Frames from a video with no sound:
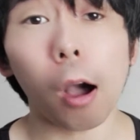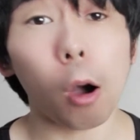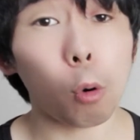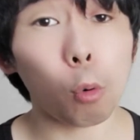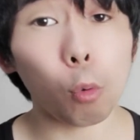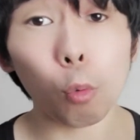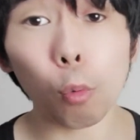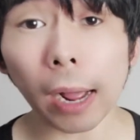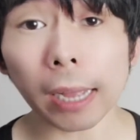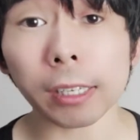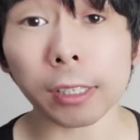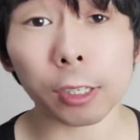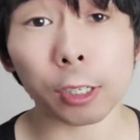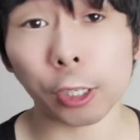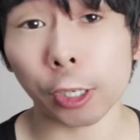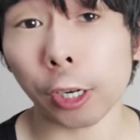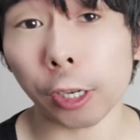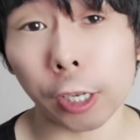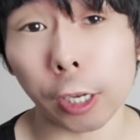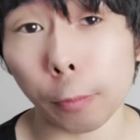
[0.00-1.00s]
what
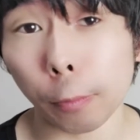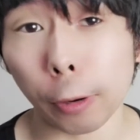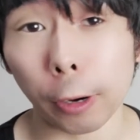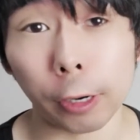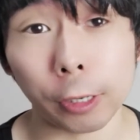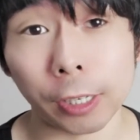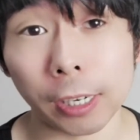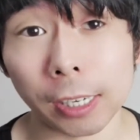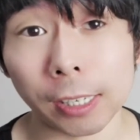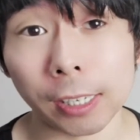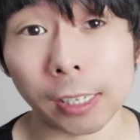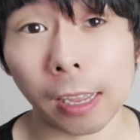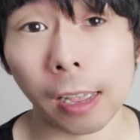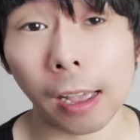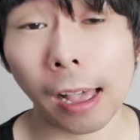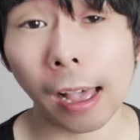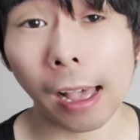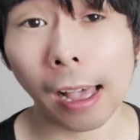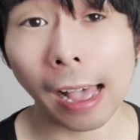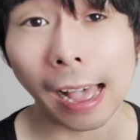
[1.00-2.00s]
should you purchase
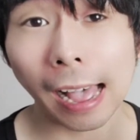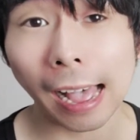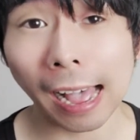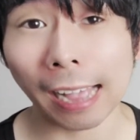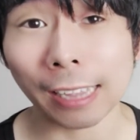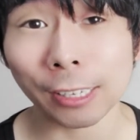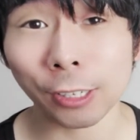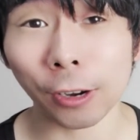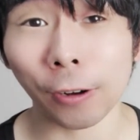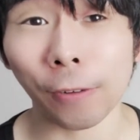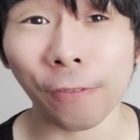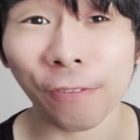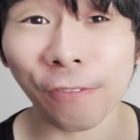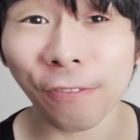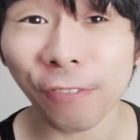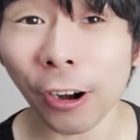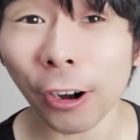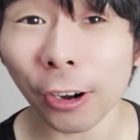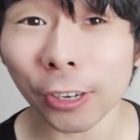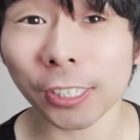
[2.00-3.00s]
as your
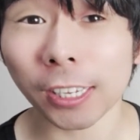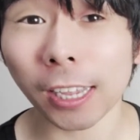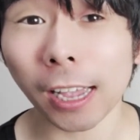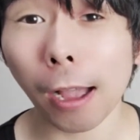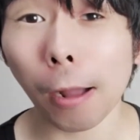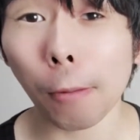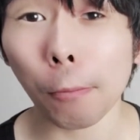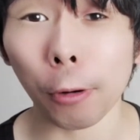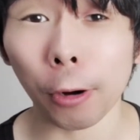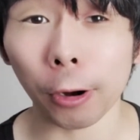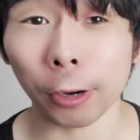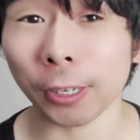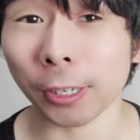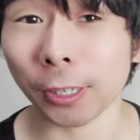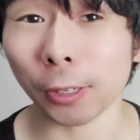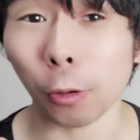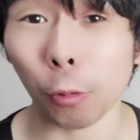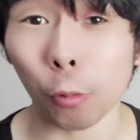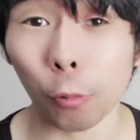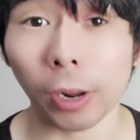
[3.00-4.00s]
first
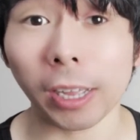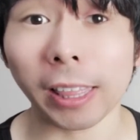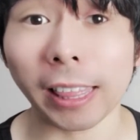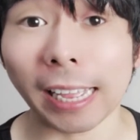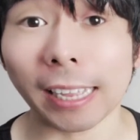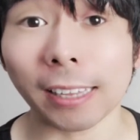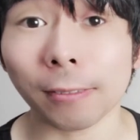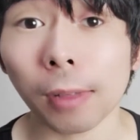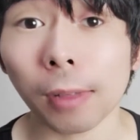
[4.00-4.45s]
purchase with it?